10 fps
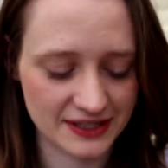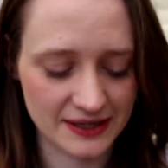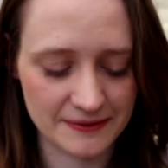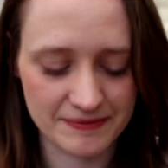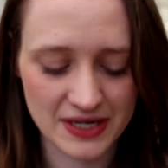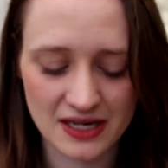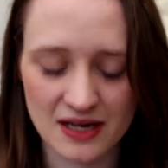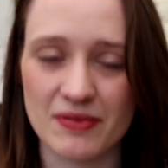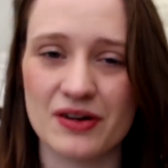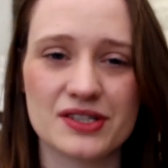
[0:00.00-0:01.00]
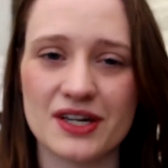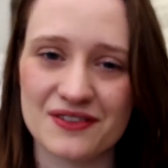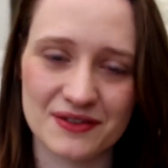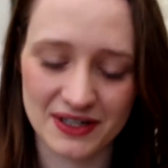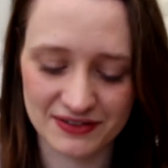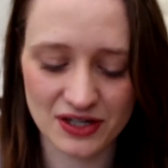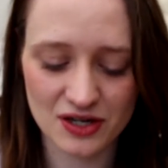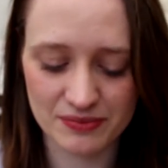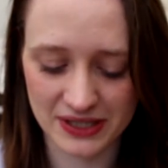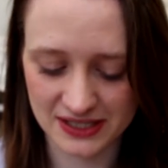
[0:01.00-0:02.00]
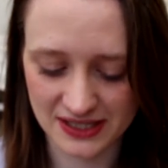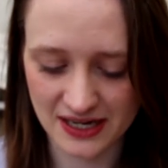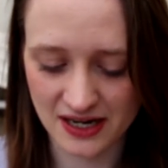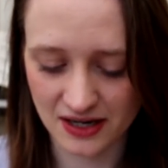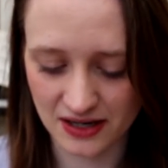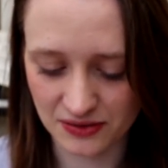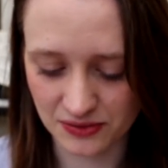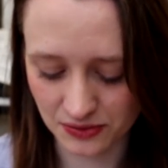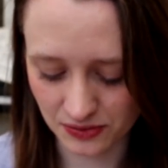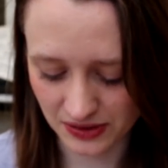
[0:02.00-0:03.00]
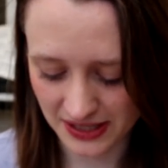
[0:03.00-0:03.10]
I'll just go through what I've got because they are all